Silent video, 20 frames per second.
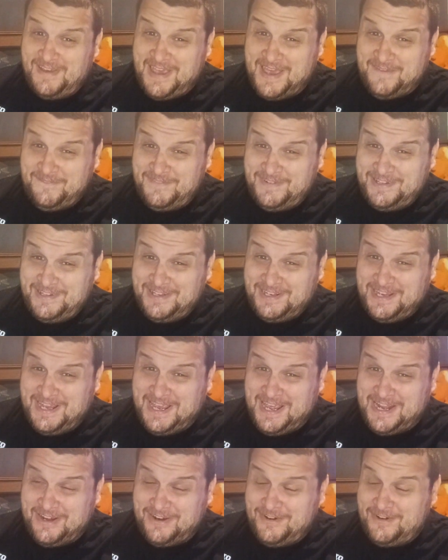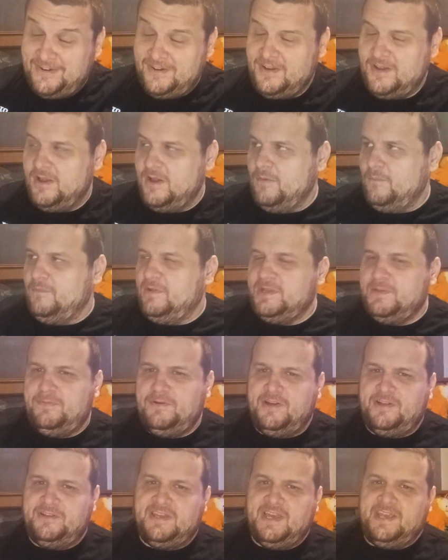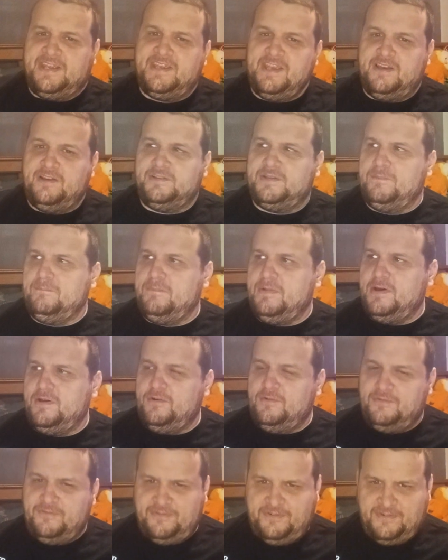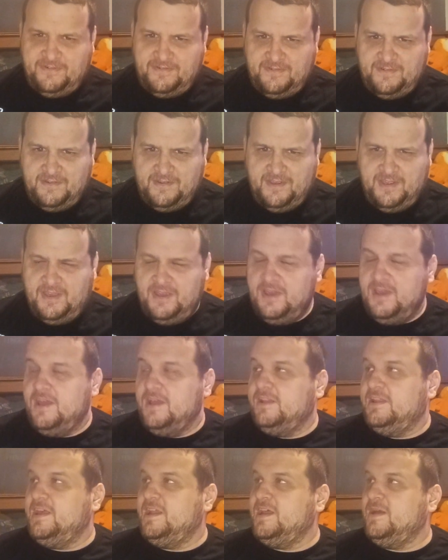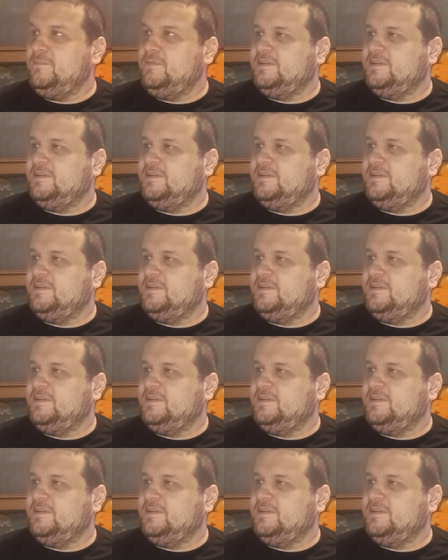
happy together when the prototype killed them both. Then our